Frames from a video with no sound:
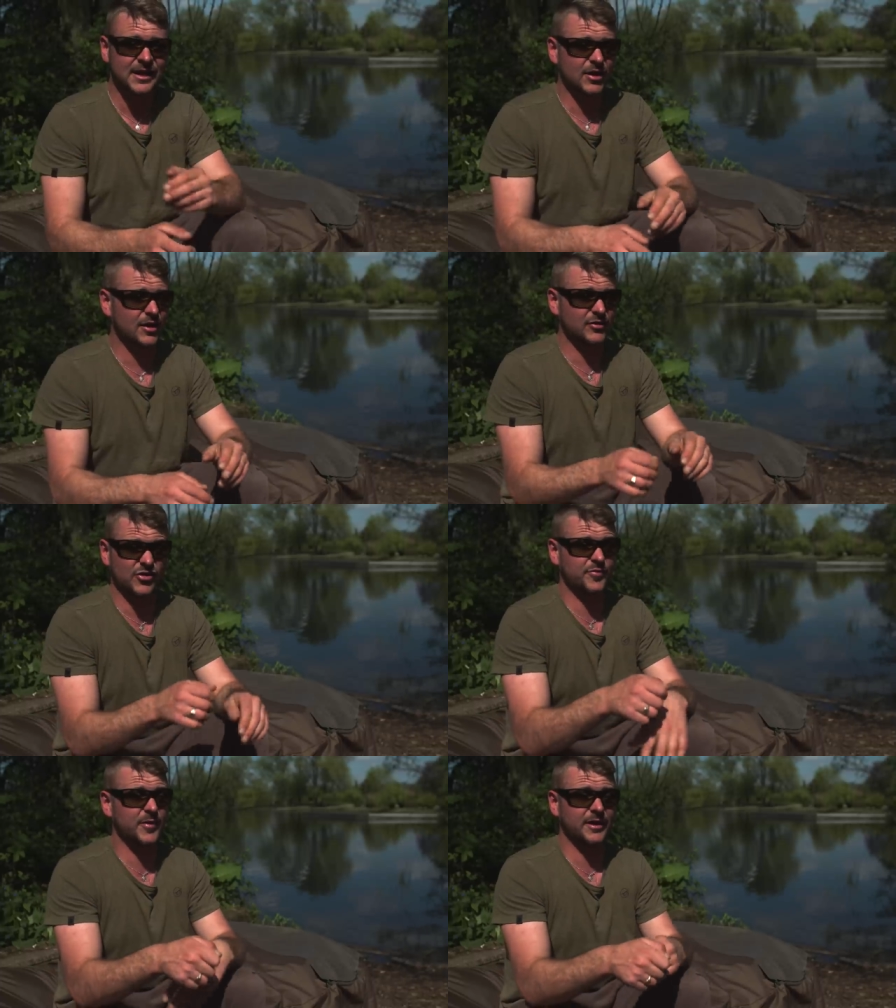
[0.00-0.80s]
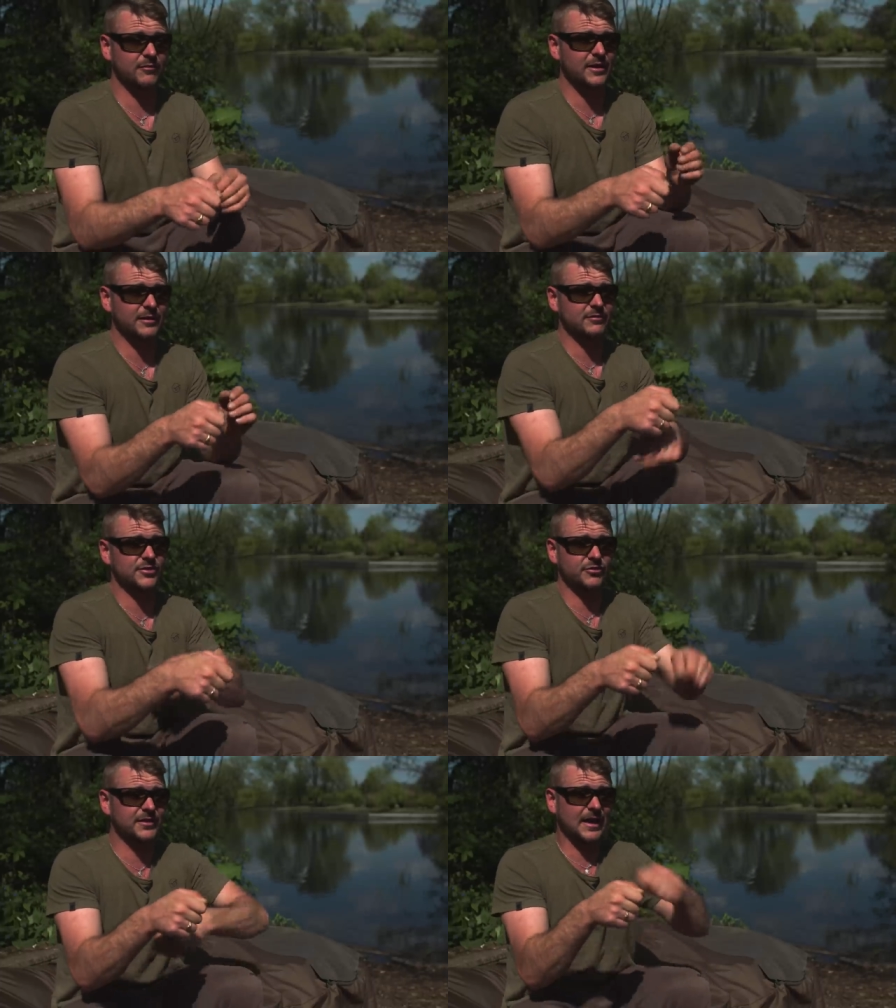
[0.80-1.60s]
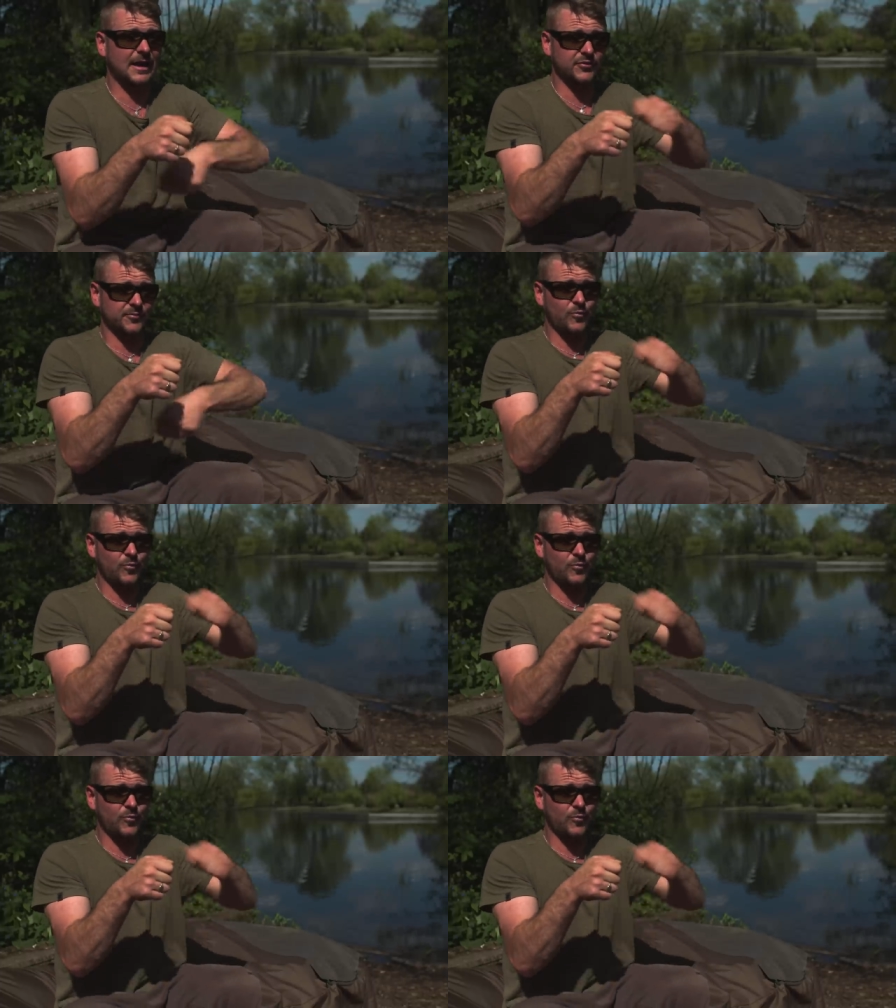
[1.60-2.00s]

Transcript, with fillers: at the speed and like literally I was